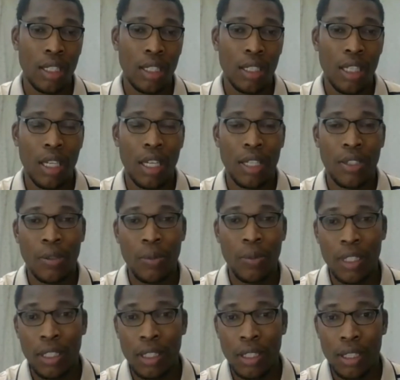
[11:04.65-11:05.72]
there are so
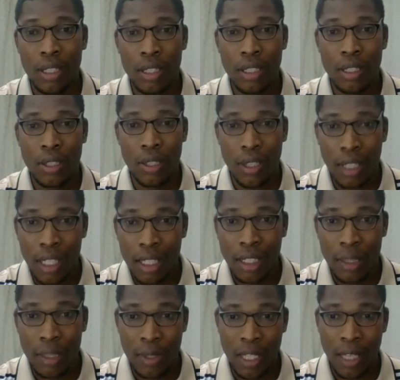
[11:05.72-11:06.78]
many
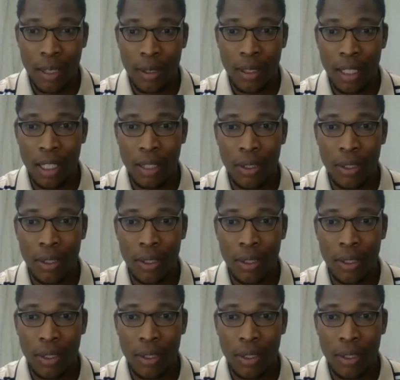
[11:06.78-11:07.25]
scholarships out there.